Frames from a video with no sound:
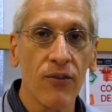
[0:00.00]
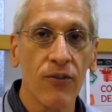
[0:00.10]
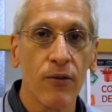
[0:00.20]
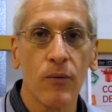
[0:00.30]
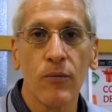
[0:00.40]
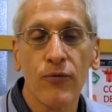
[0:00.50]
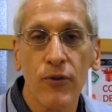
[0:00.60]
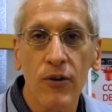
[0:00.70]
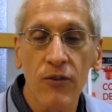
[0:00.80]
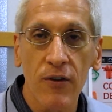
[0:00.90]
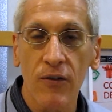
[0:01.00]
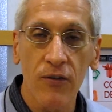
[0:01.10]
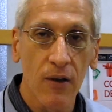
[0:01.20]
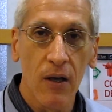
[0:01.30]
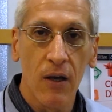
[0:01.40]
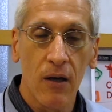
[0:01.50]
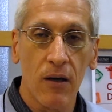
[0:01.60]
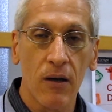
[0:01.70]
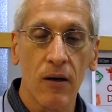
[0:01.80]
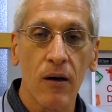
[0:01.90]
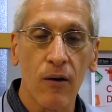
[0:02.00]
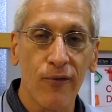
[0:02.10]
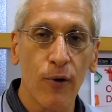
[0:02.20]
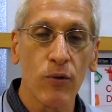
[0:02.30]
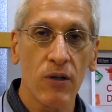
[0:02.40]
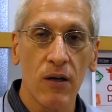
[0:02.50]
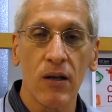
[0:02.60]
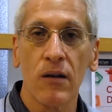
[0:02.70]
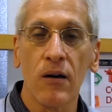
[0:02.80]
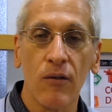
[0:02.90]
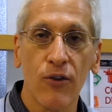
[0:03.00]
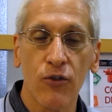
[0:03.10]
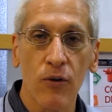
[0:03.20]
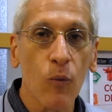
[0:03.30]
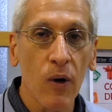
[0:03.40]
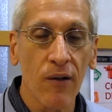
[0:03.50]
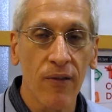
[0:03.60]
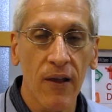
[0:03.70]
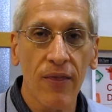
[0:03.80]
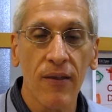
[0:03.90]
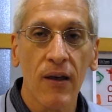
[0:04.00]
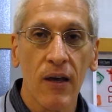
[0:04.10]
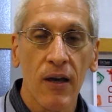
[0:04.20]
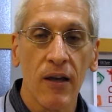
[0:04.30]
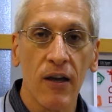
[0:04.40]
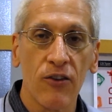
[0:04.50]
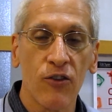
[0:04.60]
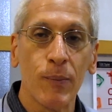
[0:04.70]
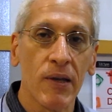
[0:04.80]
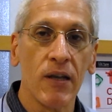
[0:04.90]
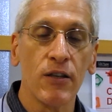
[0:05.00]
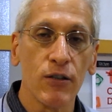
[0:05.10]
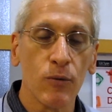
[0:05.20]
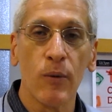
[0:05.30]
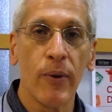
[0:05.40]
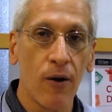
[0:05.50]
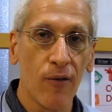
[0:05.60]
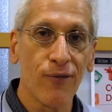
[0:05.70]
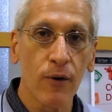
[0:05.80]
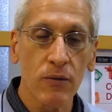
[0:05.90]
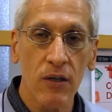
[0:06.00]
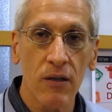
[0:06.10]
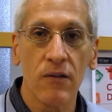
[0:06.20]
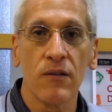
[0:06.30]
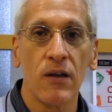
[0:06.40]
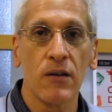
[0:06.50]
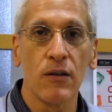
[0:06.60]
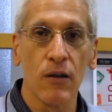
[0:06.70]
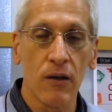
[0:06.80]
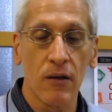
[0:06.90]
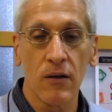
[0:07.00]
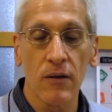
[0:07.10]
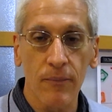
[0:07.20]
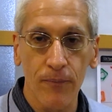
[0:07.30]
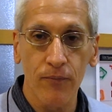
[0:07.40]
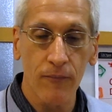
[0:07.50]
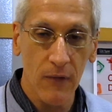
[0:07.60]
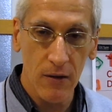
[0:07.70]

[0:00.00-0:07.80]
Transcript: So for instance, uh, a photon of a certain wavelength gets split into a pair of photons at um,